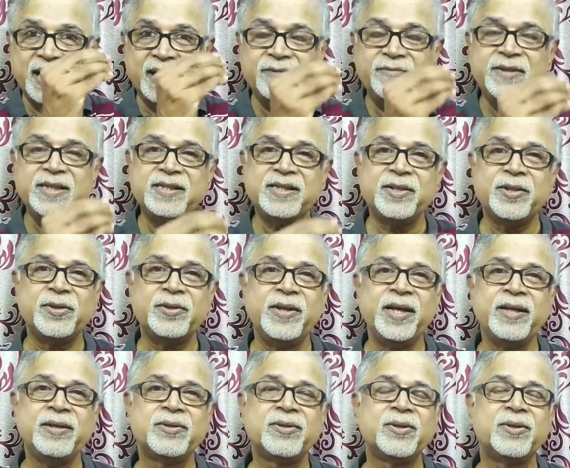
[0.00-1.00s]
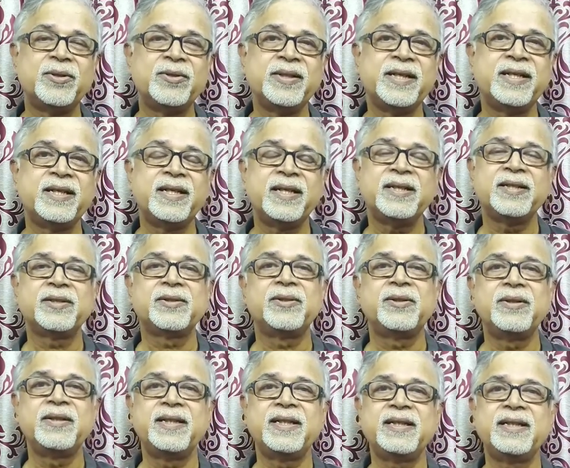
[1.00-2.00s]
love is growing colder and
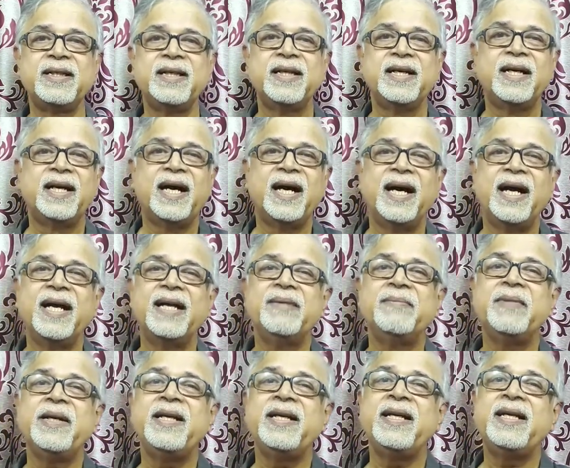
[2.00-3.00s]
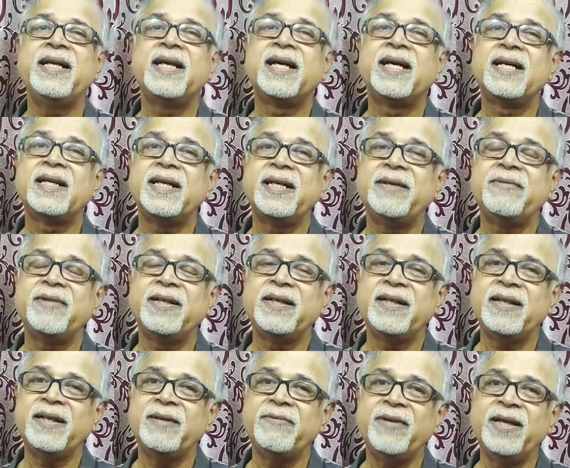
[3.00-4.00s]
colder, and many are
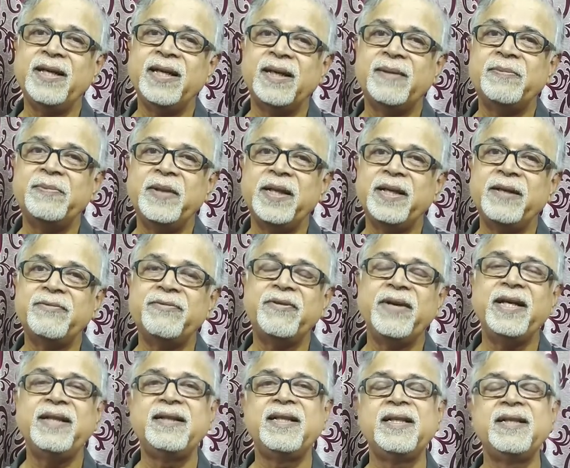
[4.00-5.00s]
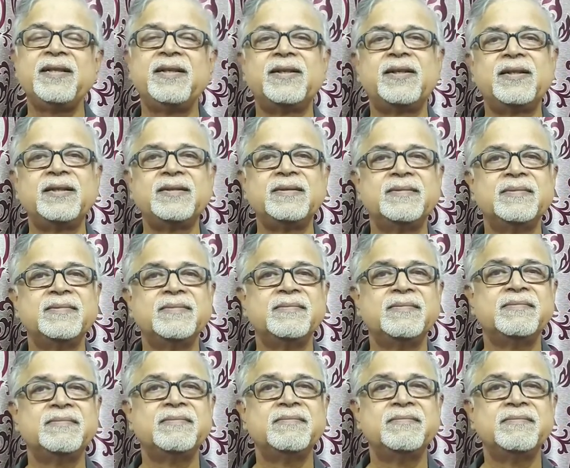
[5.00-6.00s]
even giving up their faith in God,
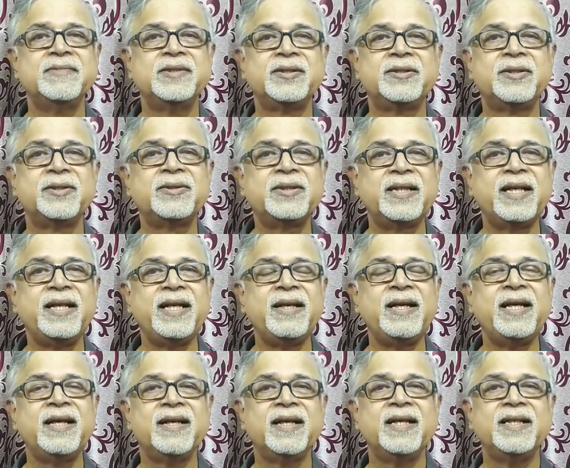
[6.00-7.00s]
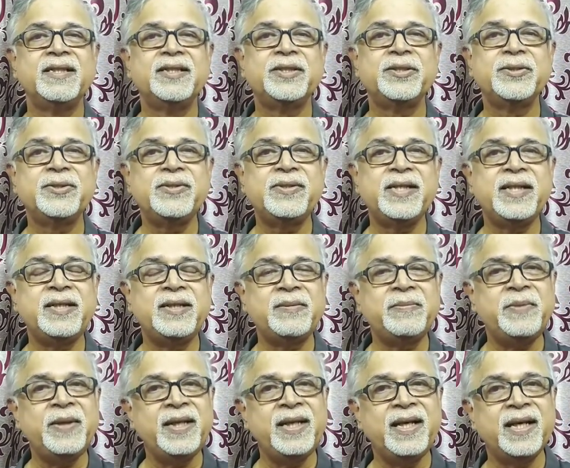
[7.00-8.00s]
totally choosing to
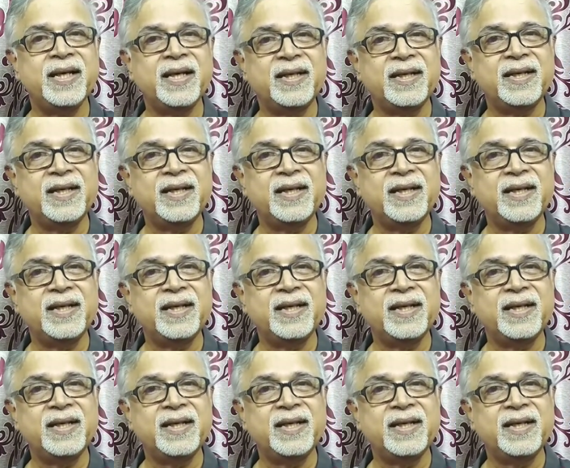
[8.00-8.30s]
be